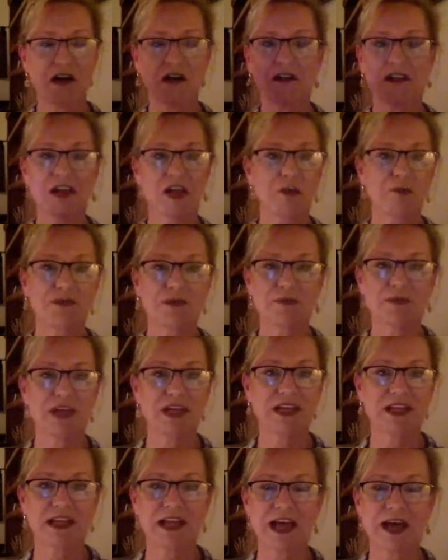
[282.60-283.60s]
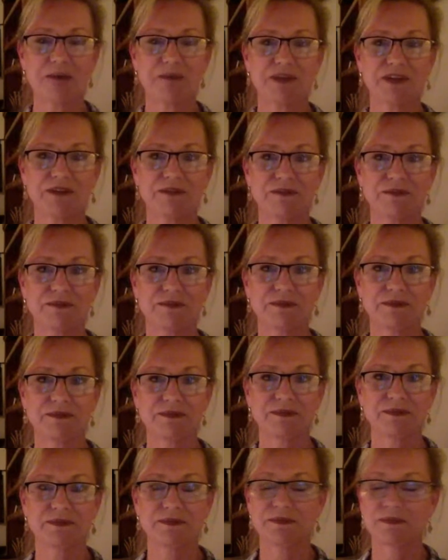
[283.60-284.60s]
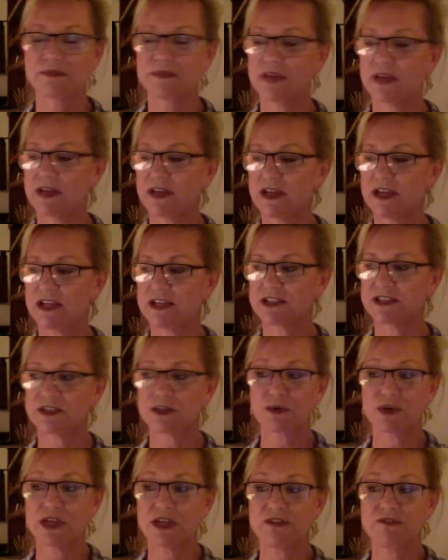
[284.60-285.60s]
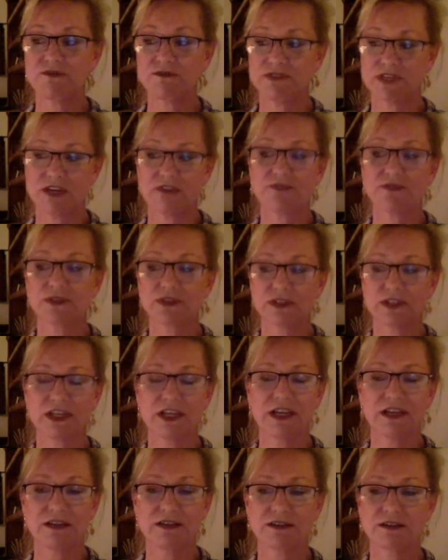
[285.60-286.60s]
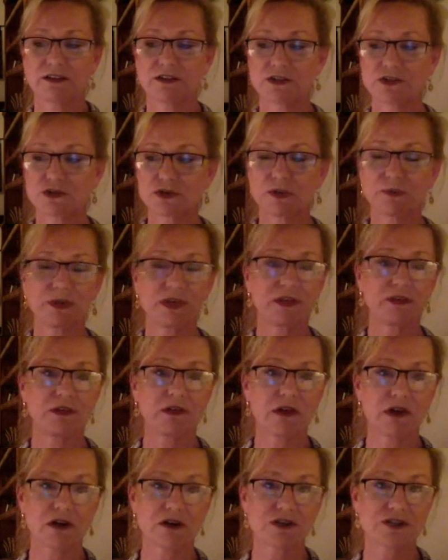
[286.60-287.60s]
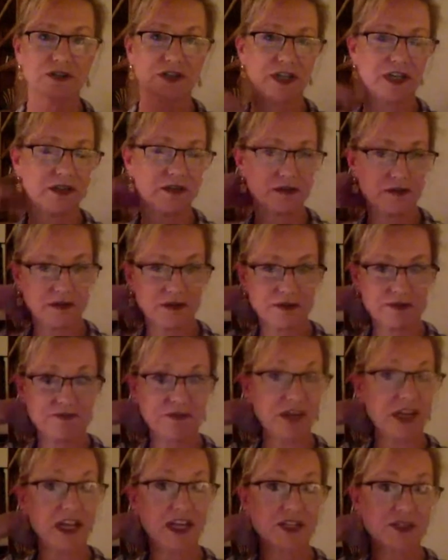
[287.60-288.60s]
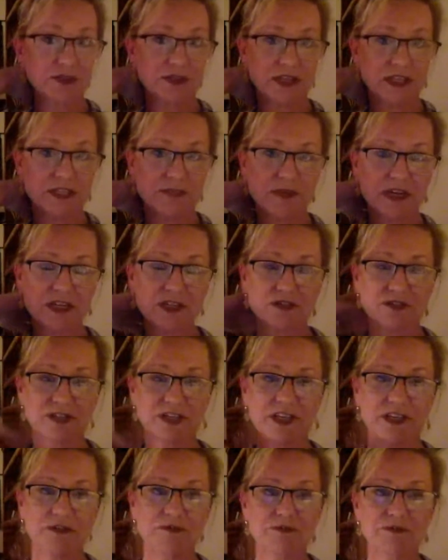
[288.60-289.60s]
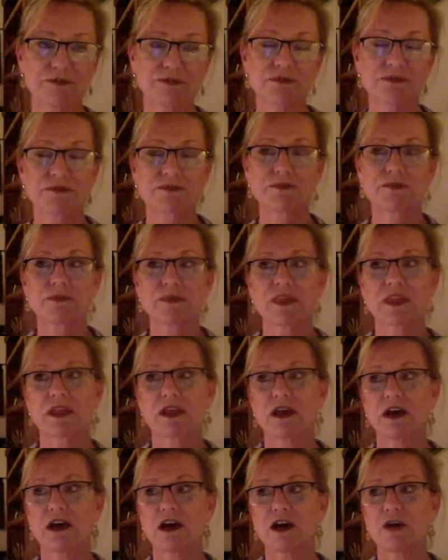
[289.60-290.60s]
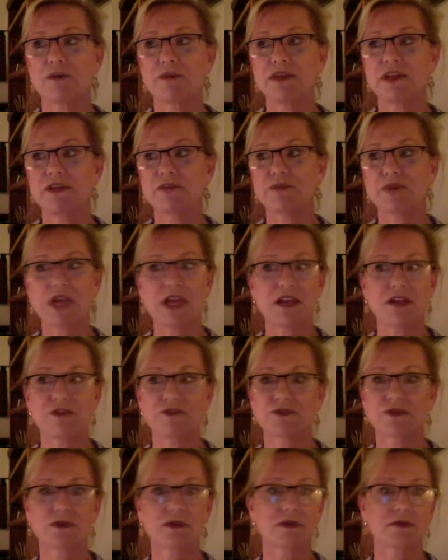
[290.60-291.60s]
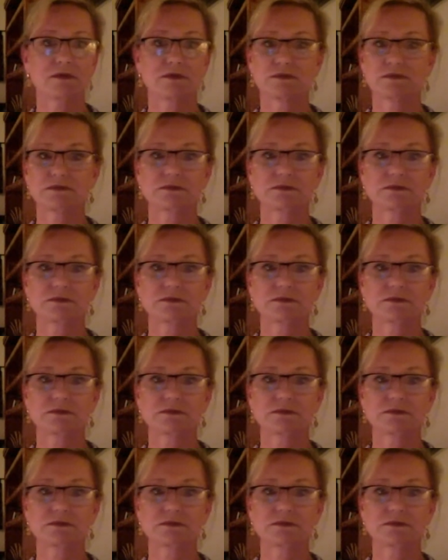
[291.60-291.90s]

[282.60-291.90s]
I'll help you make it happen. And so he definitely contributed largely, financially especially, in paying for